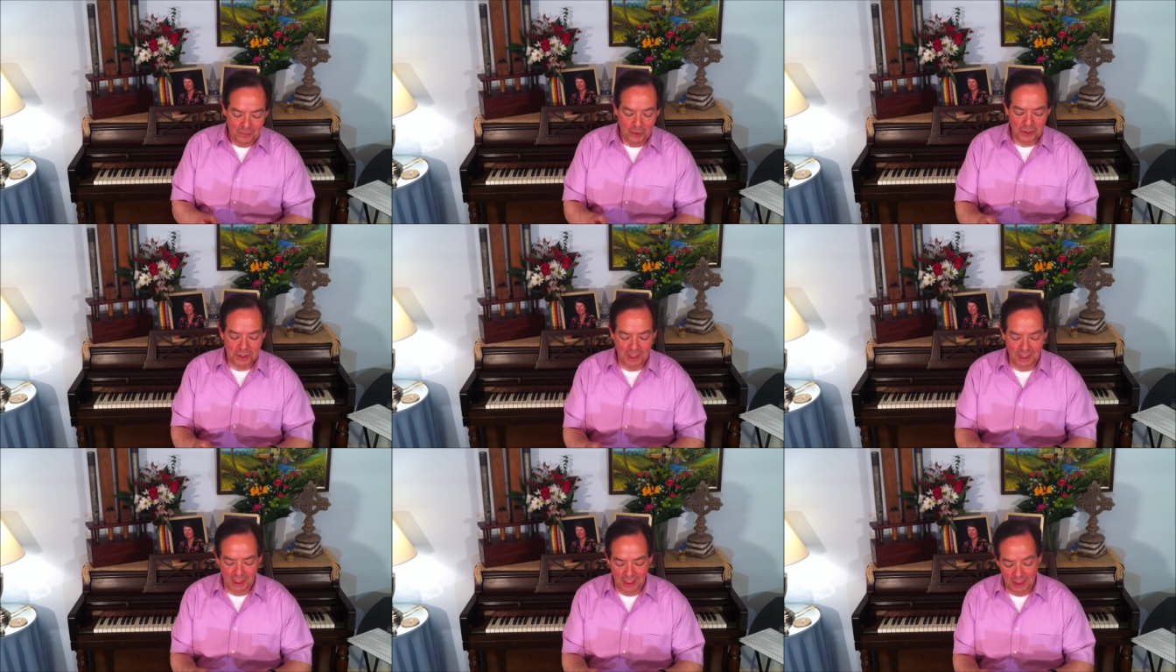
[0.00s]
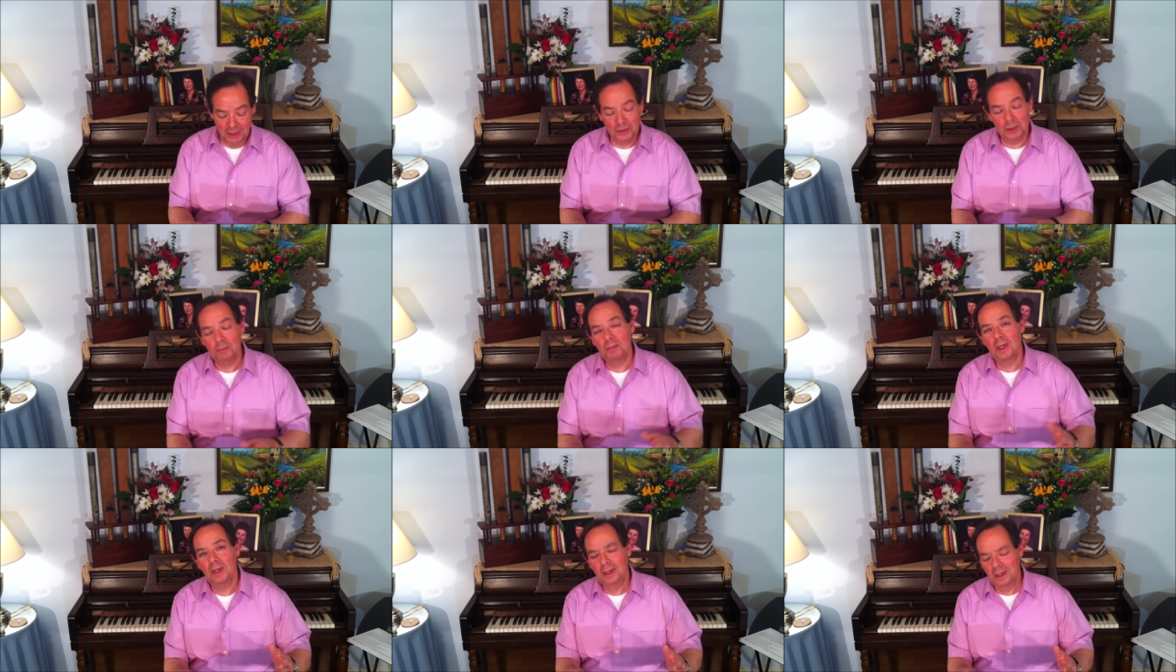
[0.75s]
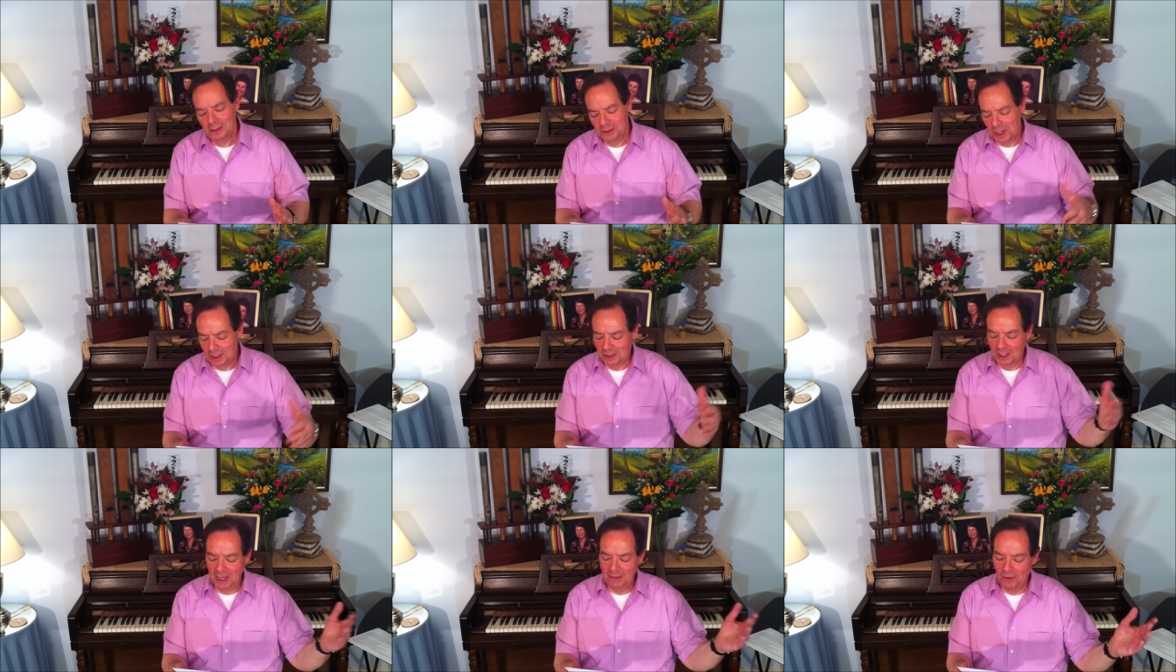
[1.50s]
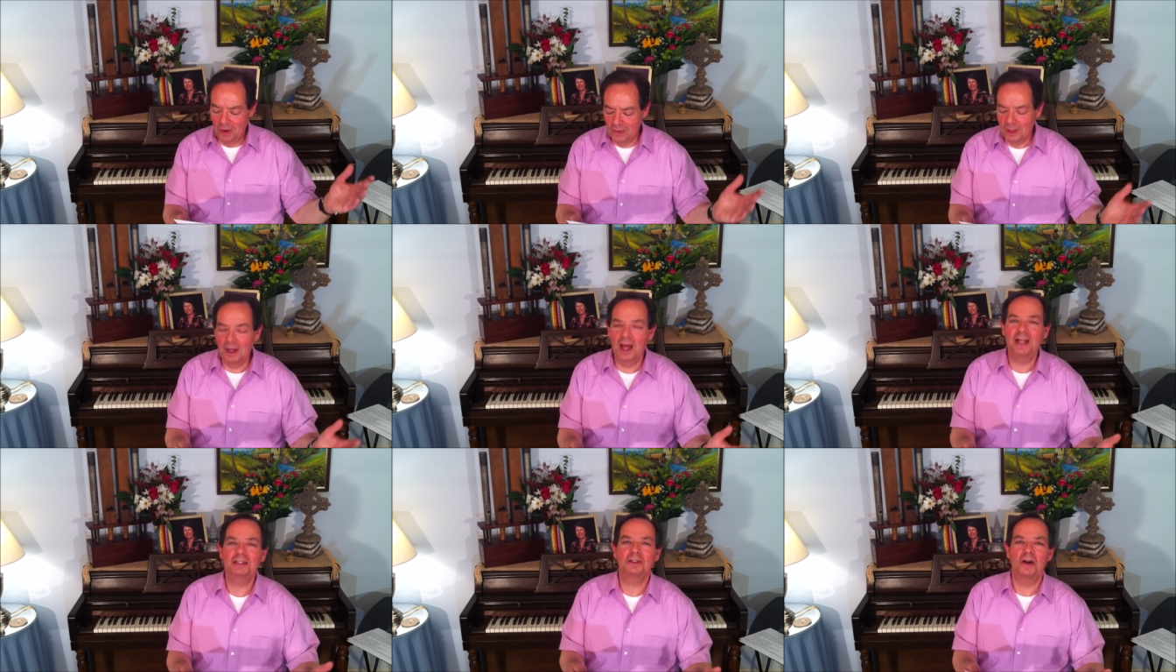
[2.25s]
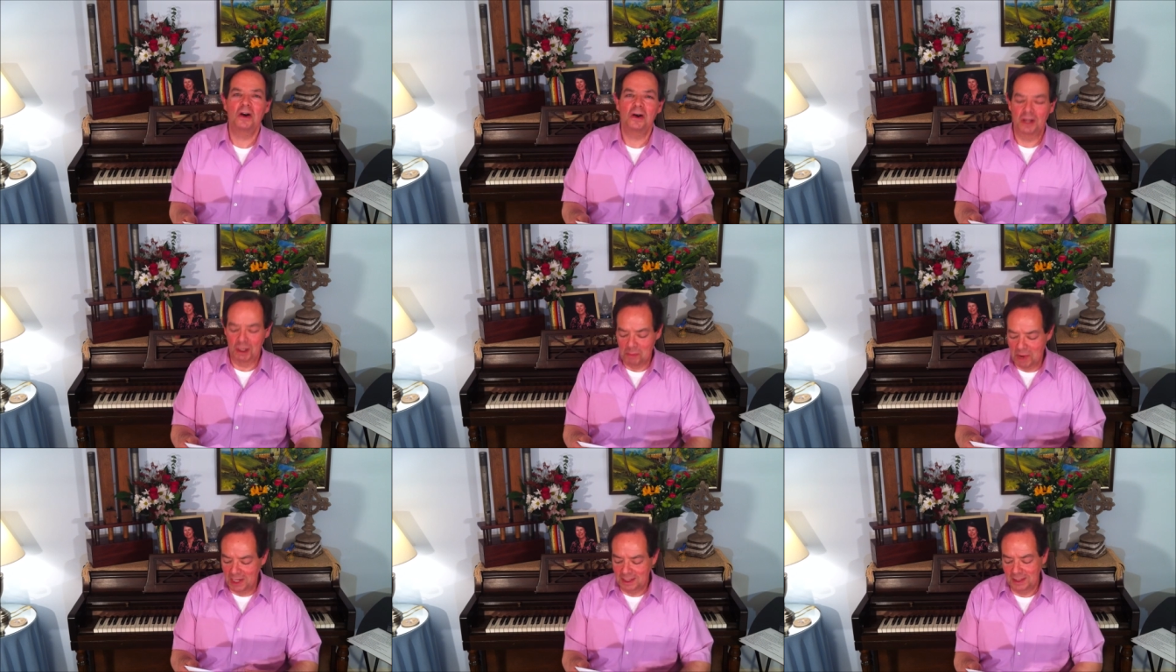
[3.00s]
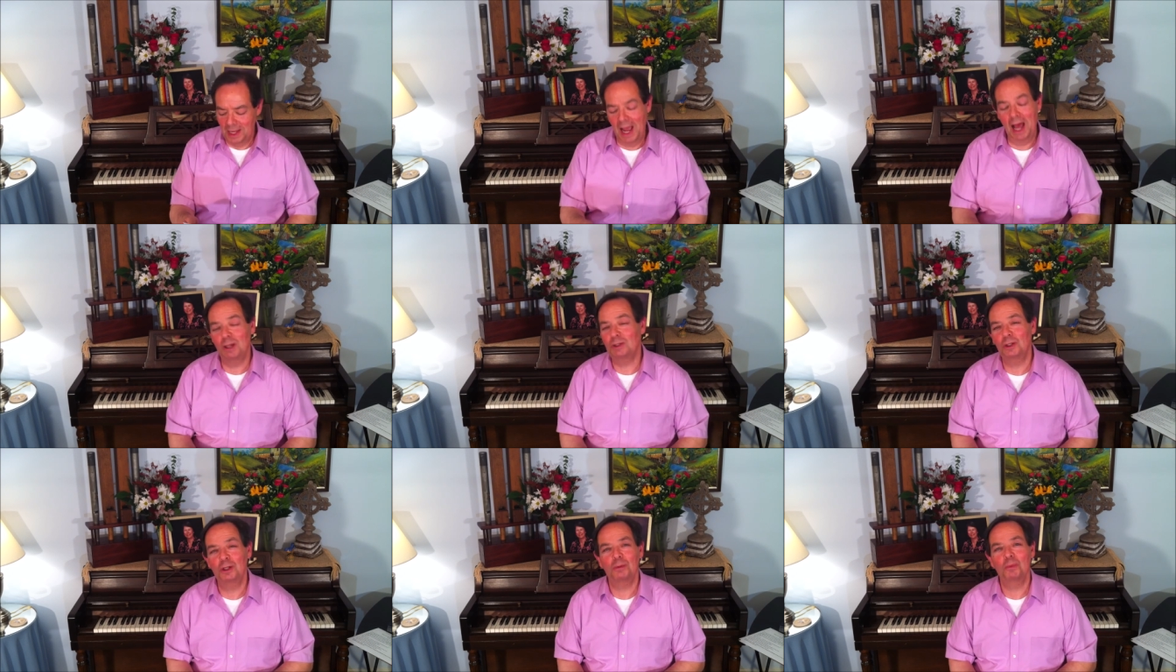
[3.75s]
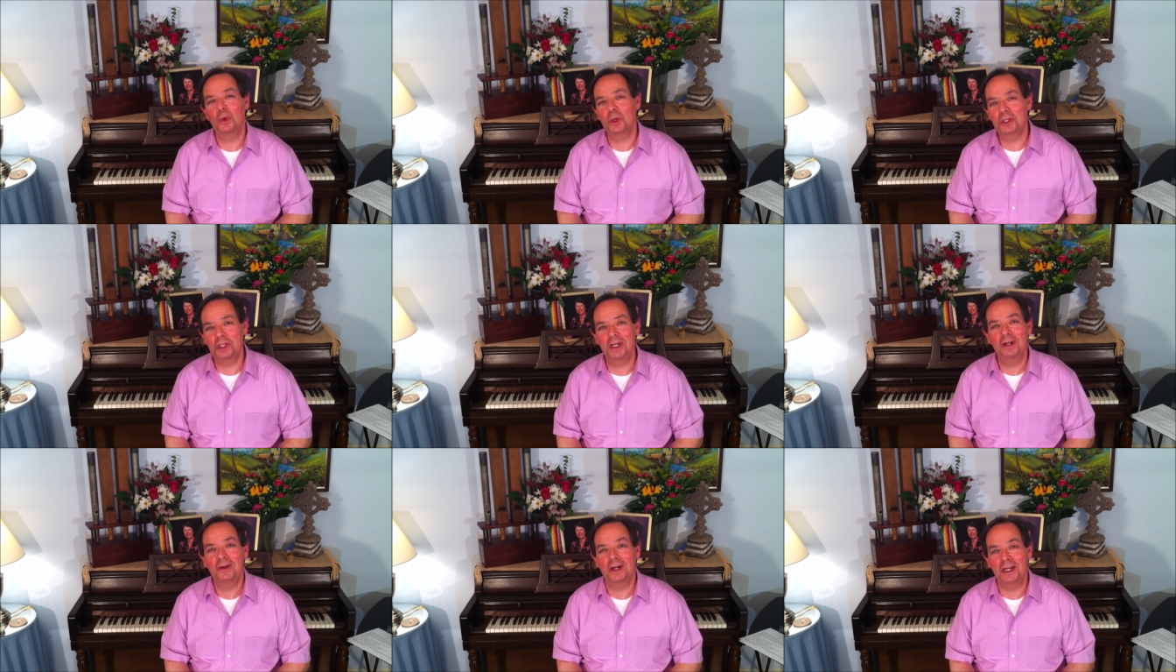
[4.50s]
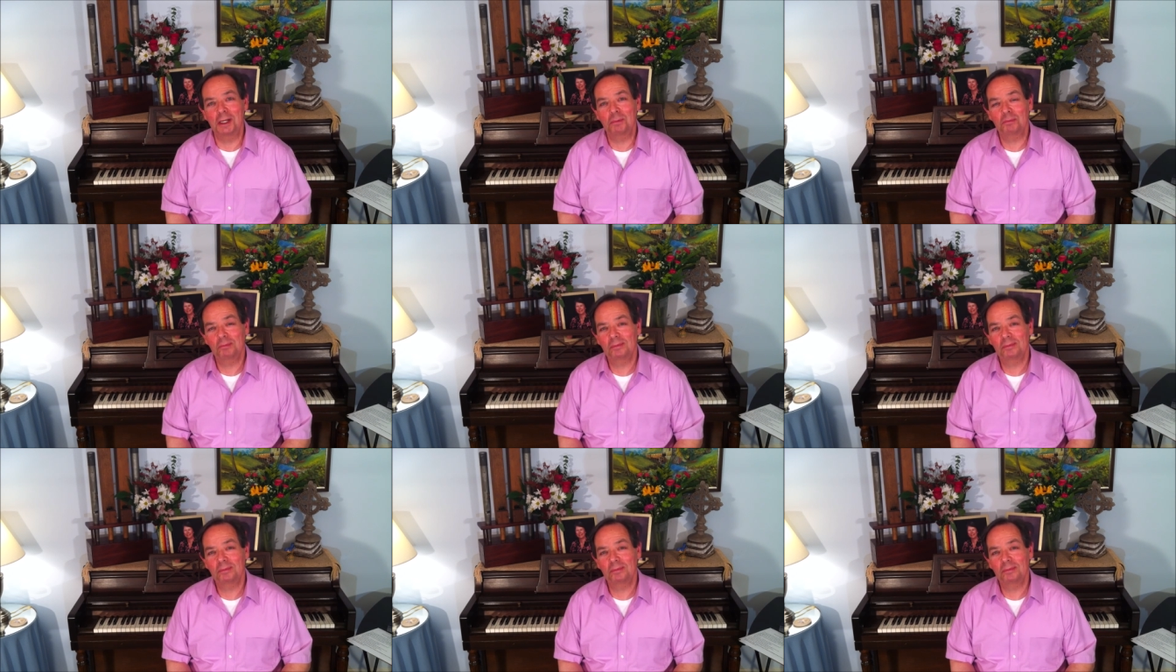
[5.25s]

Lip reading: First thing is, just leave all the lights on. It makes the house look more cheery.